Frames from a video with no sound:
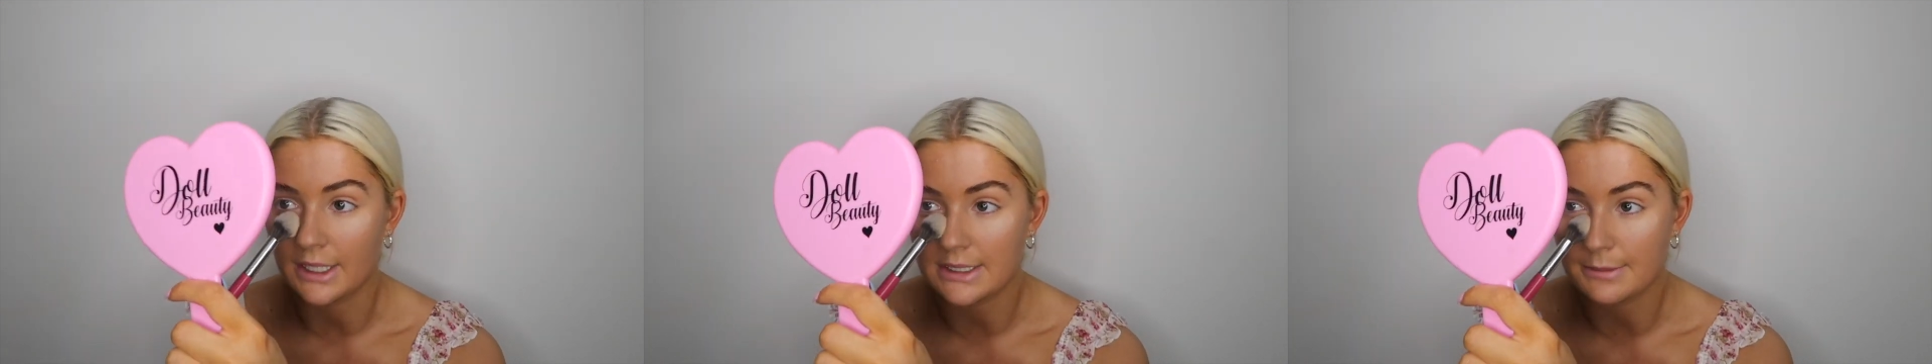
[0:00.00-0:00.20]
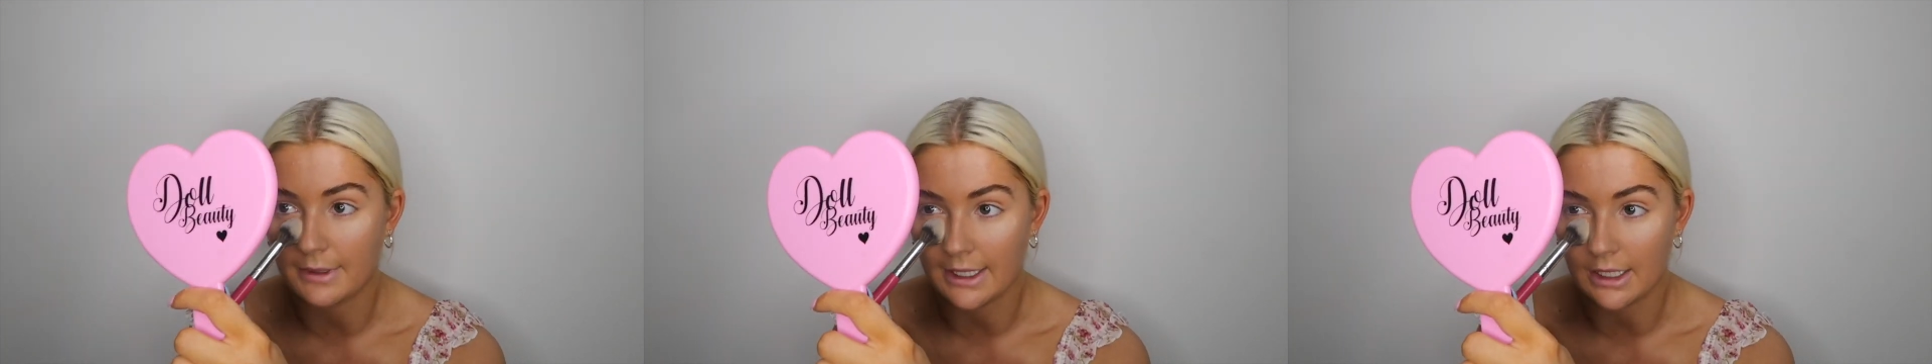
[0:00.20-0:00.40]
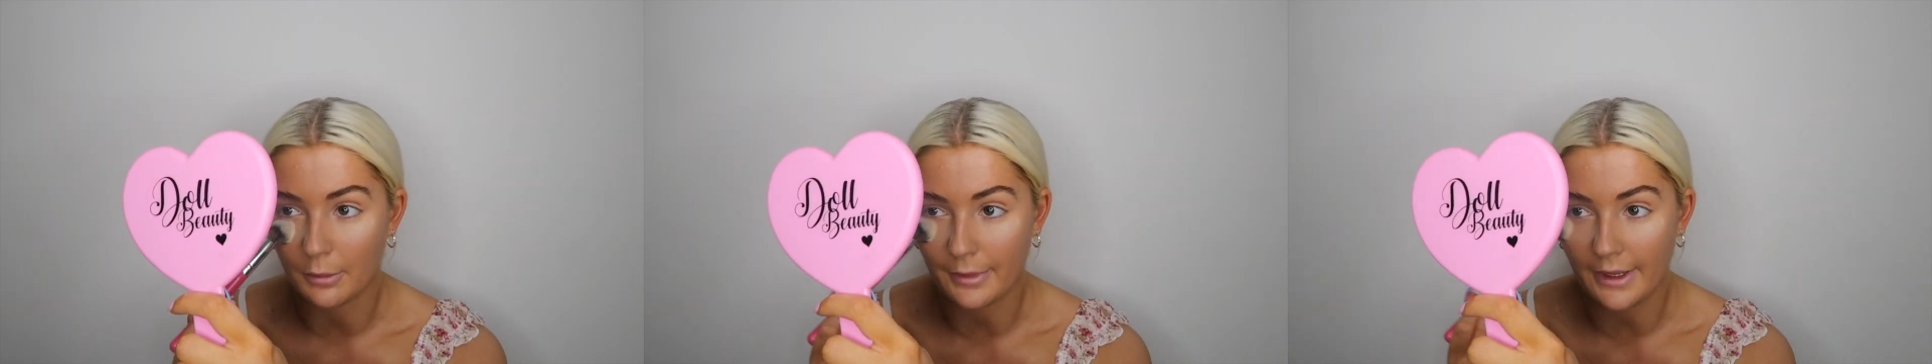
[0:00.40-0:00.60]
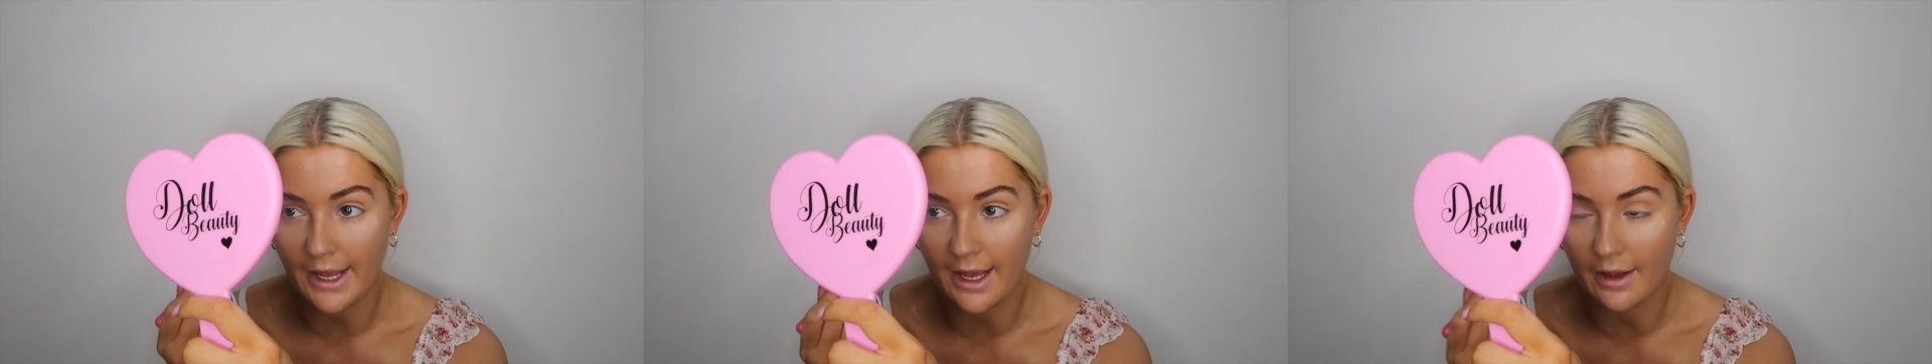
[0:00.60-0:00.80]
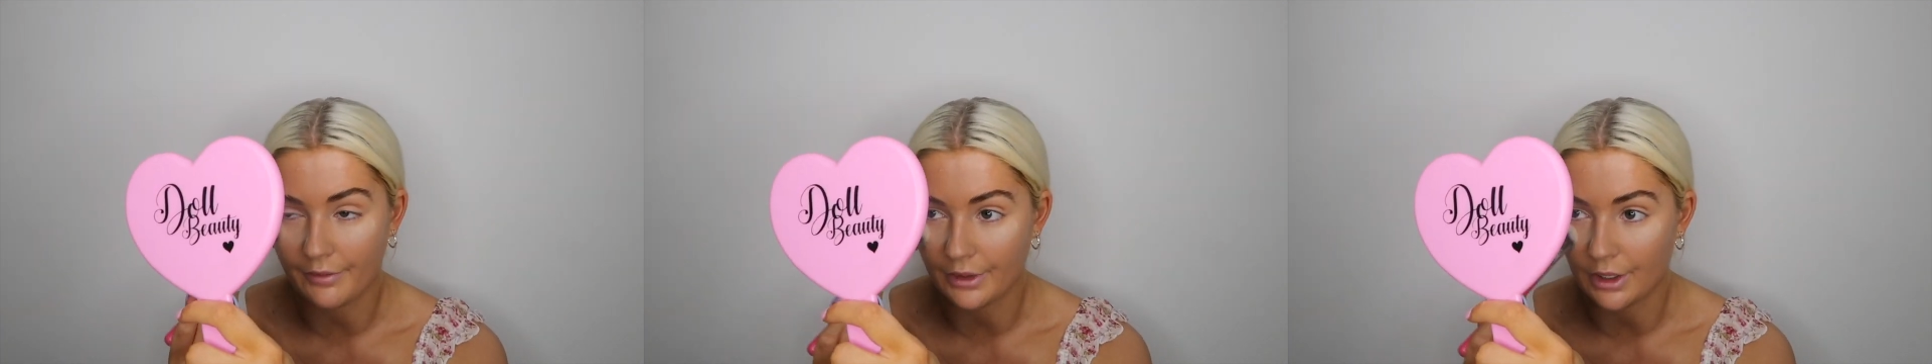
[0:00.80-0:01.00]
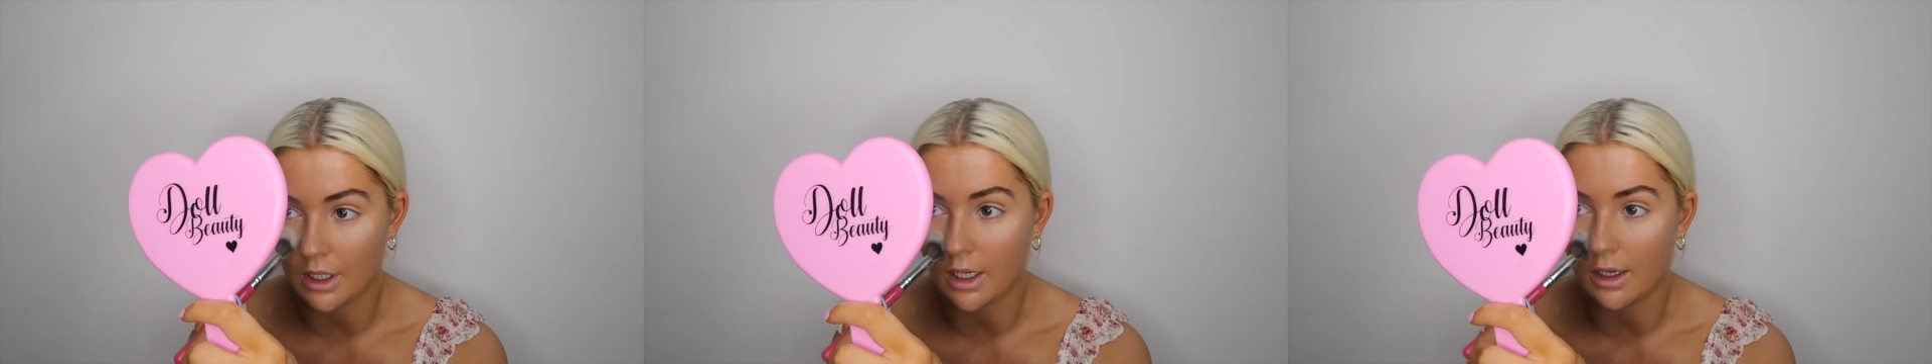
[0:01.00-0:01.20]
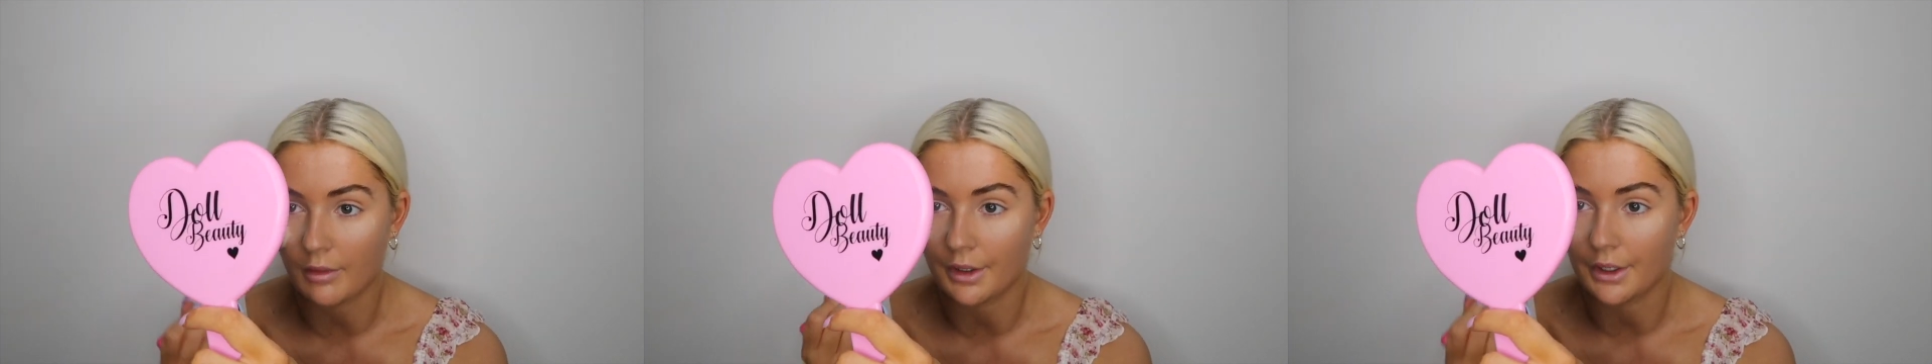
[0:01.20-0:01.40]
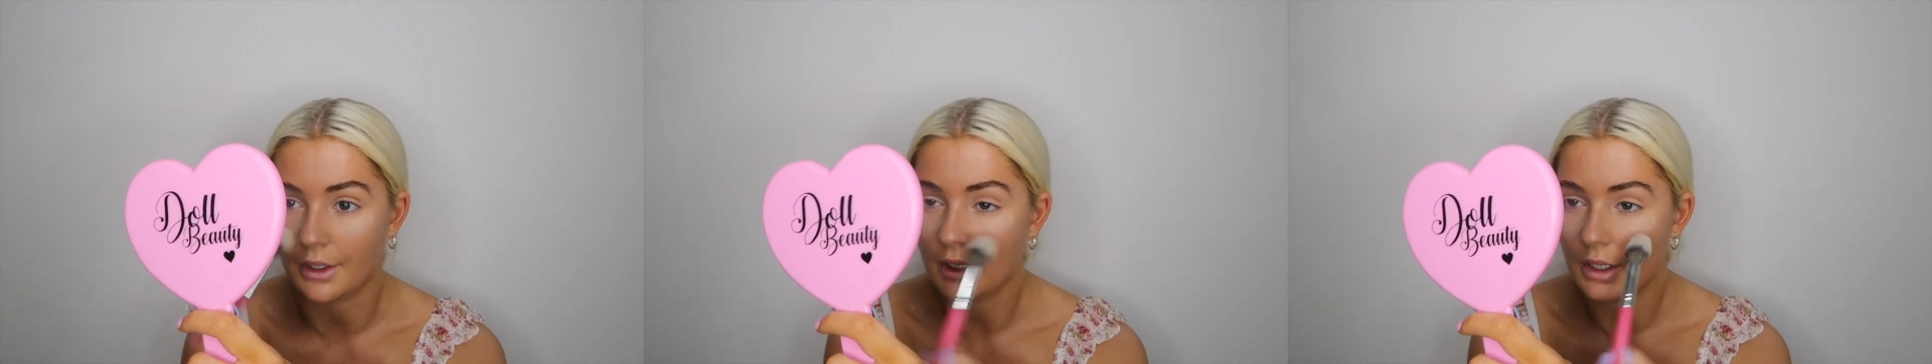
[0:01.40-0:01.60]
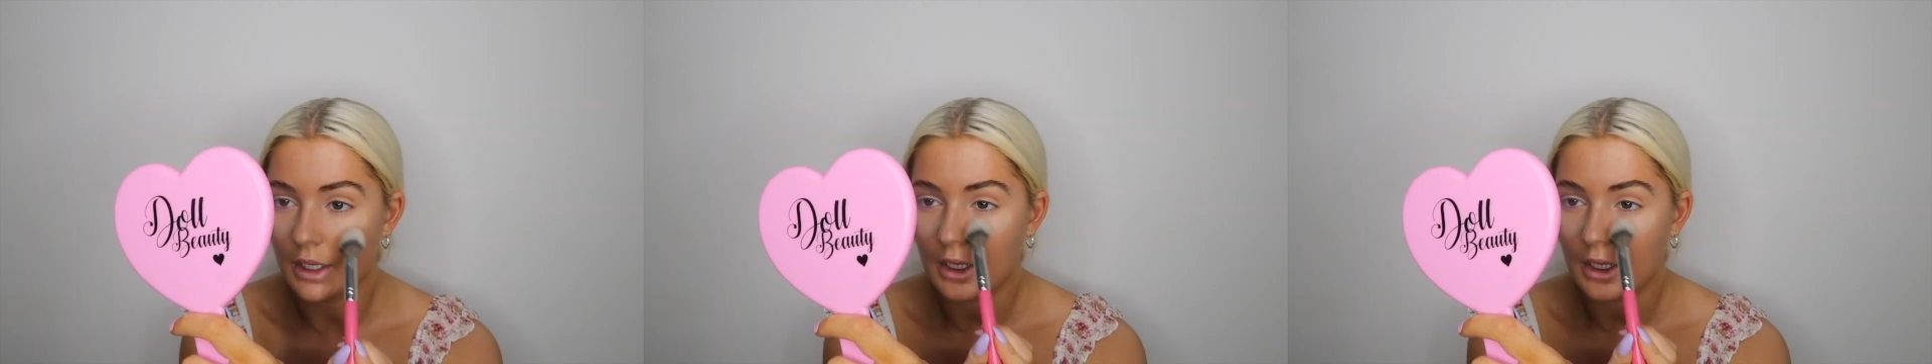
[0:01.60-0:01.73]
it to be a little bit heavier and